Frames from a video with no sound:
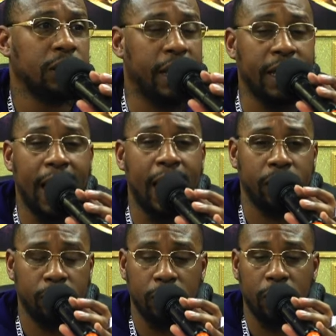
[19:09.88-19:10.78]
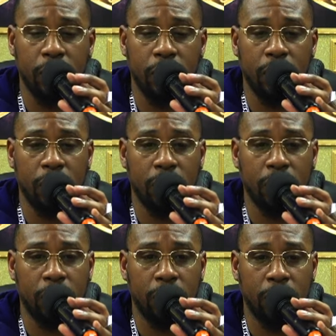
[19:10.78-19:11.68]
They got uh,
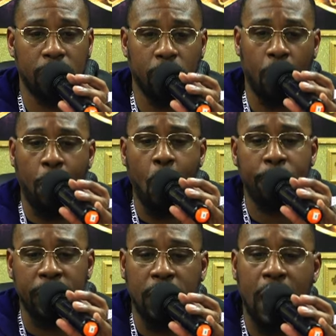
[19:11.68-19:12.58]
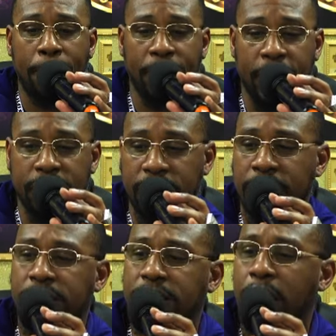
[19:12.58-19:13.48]
uh, apartment complexes in
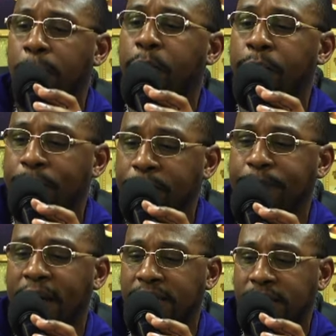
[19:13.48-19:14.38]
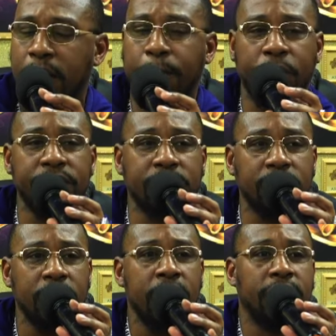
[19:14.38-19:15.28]
the same by the same prison
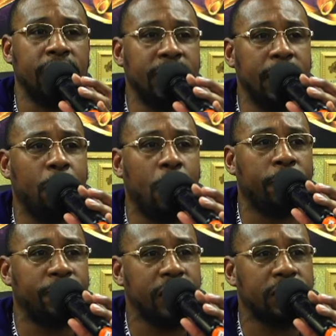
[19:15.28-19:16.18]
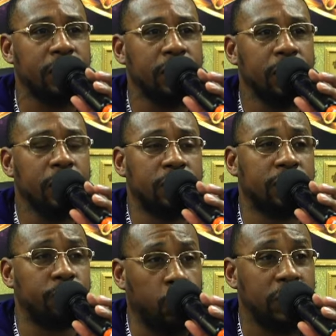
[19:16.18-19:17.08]
that Denmark Vesey
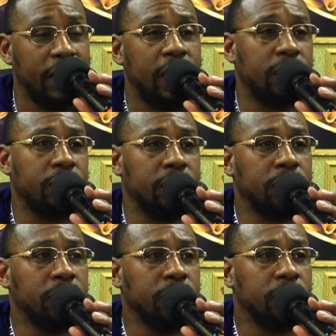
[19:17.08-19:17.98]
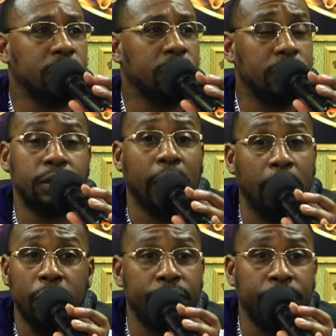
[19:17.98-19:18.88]
was in. They
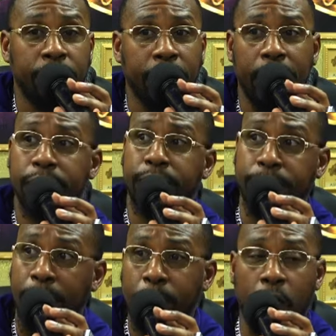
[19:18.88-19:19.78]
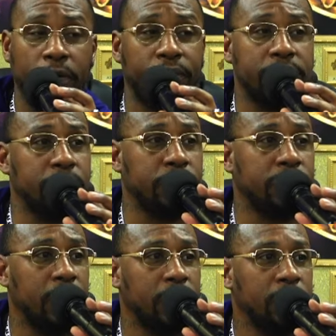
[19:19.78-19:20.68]
don't even know that Denmark Vesey was
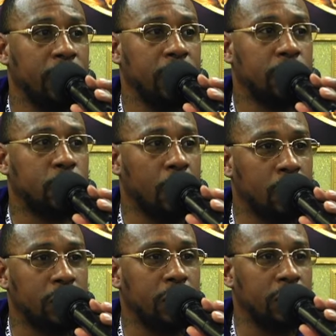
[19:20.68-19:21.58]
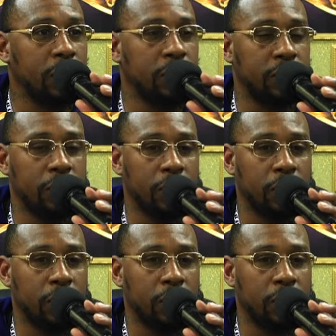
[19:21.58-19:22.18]
there. Charleston is